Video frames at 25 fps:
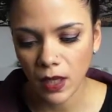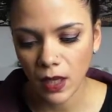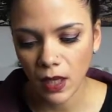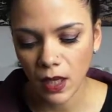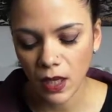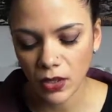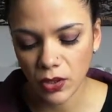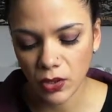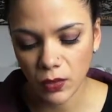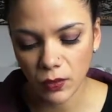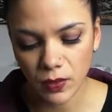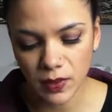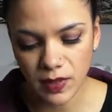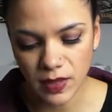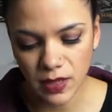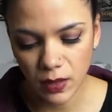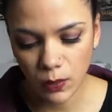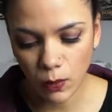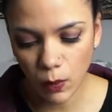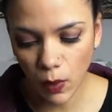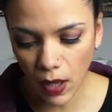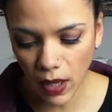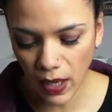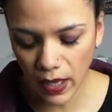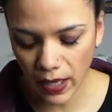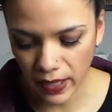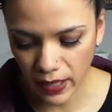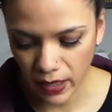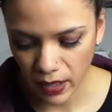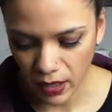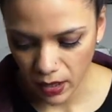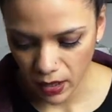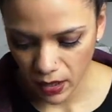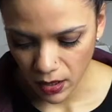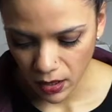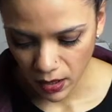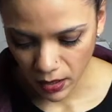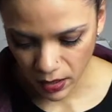and you will see why
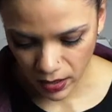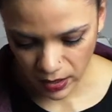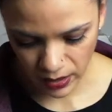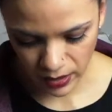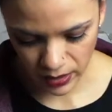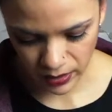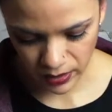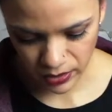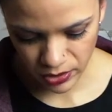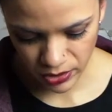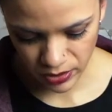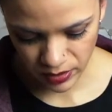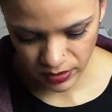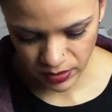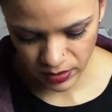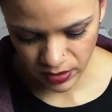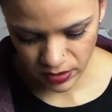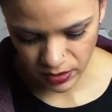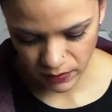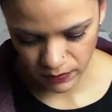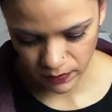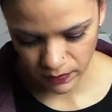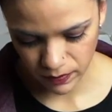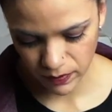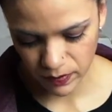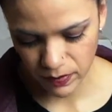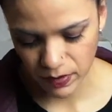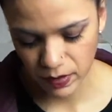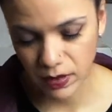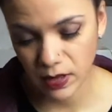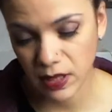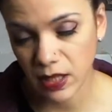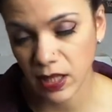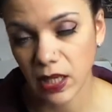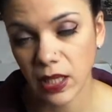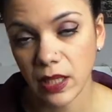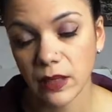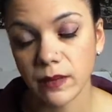I just
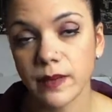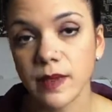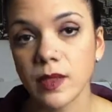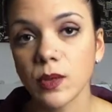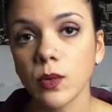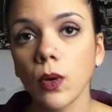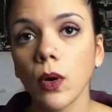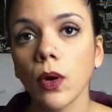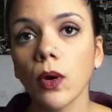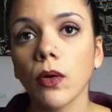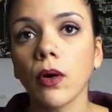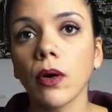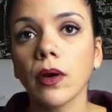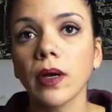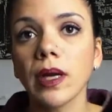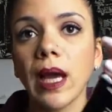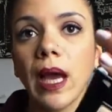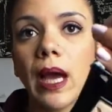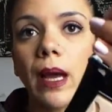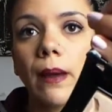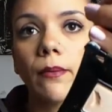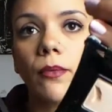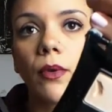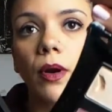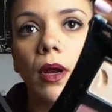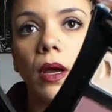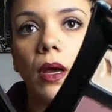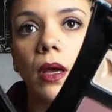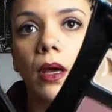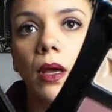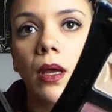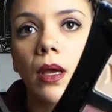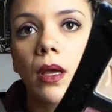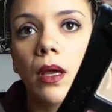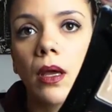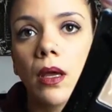nearly swore on camera.